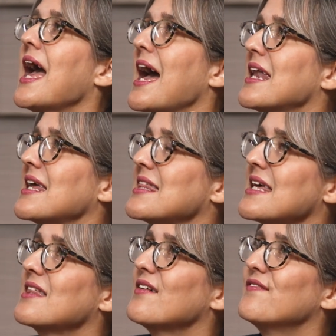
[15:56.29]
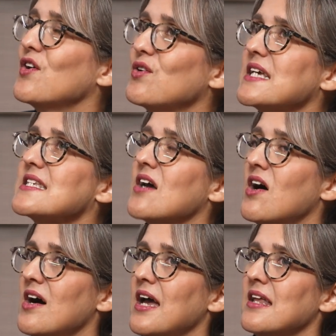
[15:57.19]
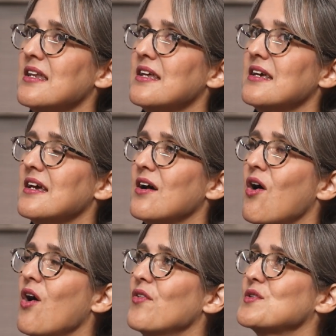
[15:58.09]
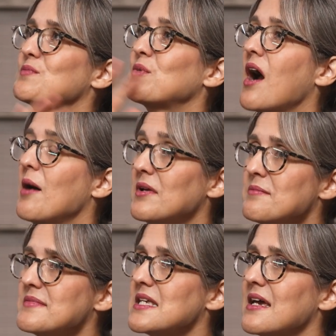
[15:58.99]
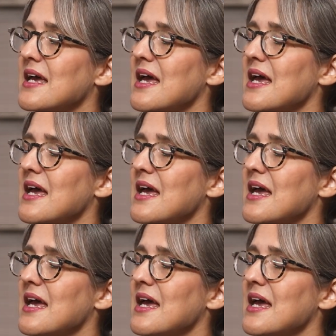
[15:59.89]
And I think the focus on all those problems